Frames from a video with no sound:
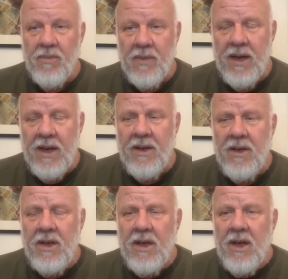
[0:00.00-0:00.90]
then
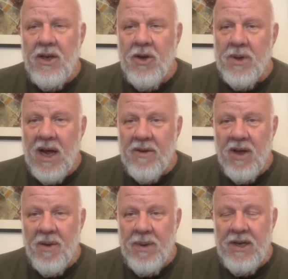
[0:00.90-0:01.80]
you would have
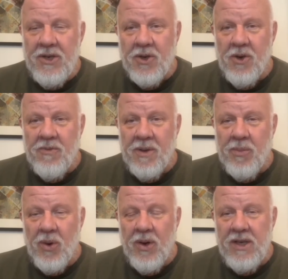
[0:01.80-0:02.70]
a mean score for the
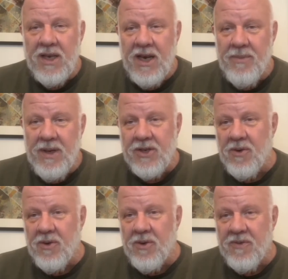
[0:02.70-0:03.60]
boys and a mean
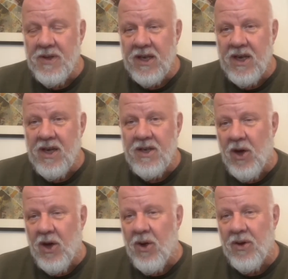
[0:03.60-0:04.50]
score for the girls
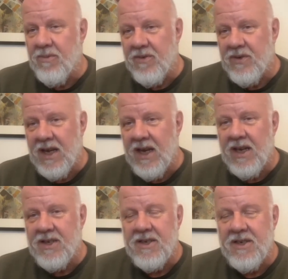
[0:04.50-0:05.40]
on, say, a
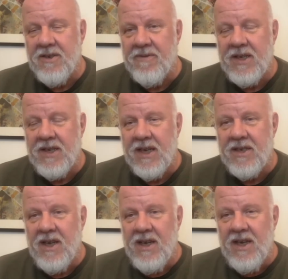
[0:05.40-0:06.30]
test of physics,
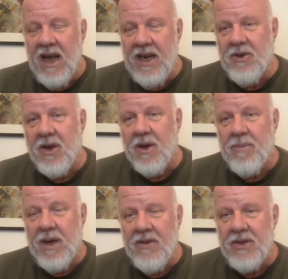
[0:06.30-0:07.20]
and you could
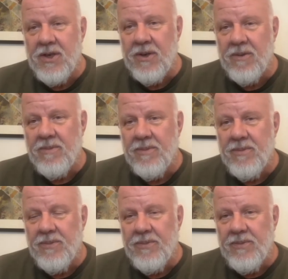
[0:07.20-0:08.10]
compare the two.
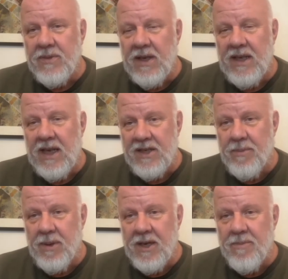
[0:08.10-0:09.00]
And that's
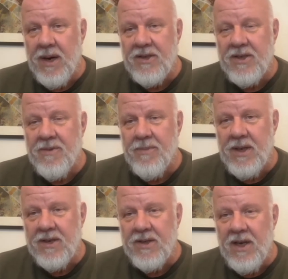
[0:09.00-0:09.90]
simply a comparison of
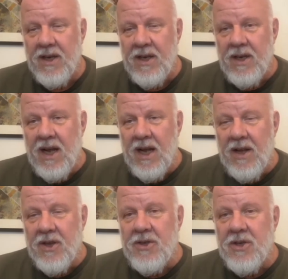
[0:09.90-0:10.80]
means. And
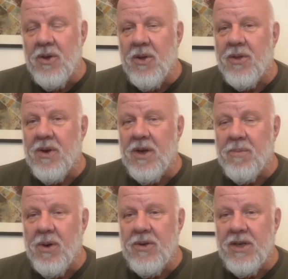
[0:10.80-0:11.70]
those are your three
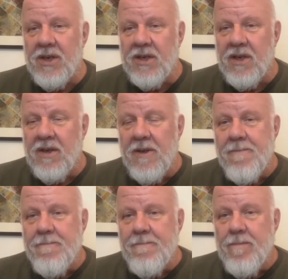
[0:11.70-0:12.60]
approaches.
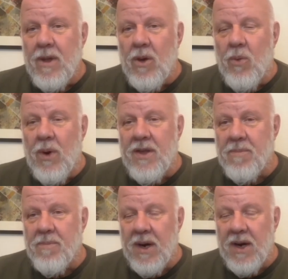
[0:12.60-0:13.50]
With
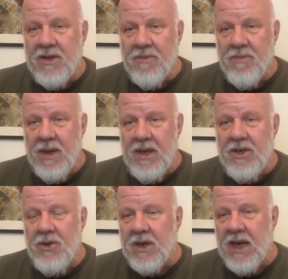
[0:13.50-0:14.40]
comparison of
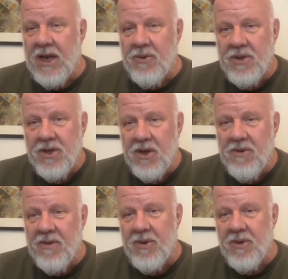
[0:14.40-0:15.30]
means, you can also
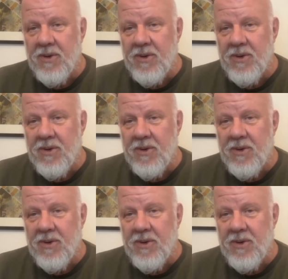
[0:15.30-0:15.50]
convert to an